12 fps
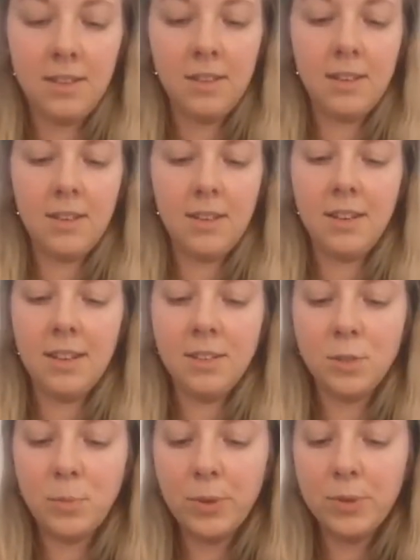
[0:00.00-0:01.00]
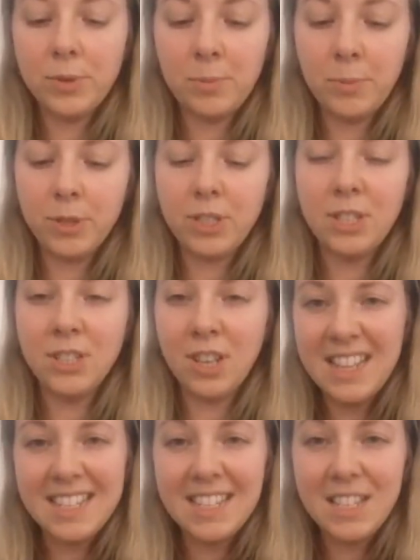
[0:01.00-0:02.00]
and then just put some buttons on
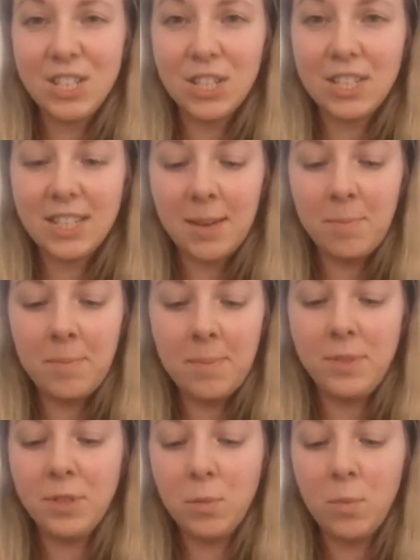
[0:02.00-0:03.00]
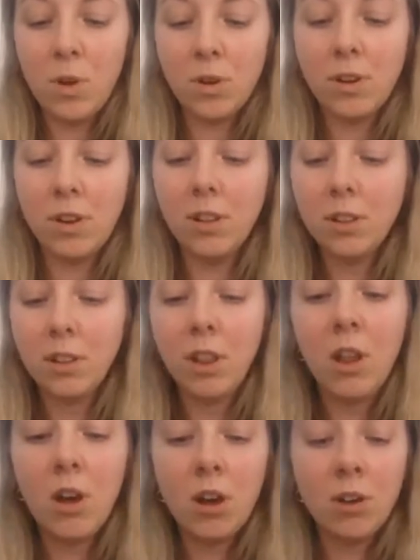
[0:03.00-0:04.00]
it. This is just one
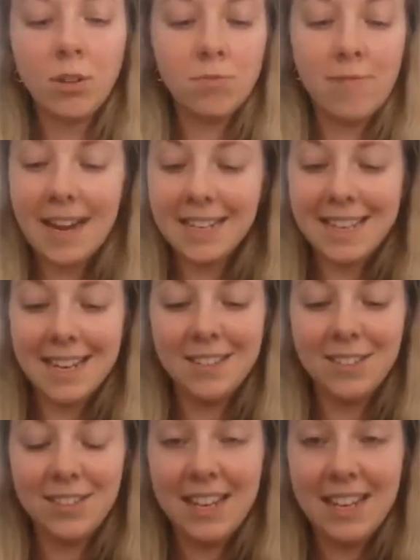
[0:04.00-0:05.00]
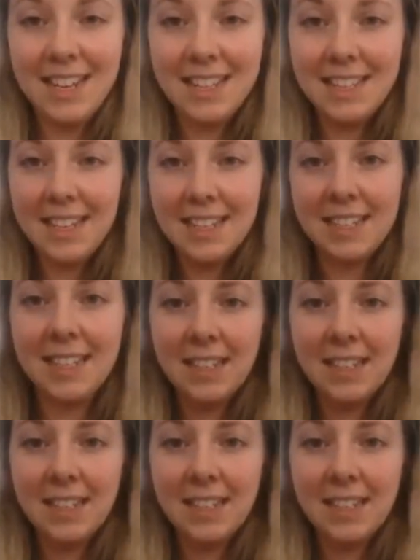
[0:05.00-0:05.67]
long rectangle that I knitted,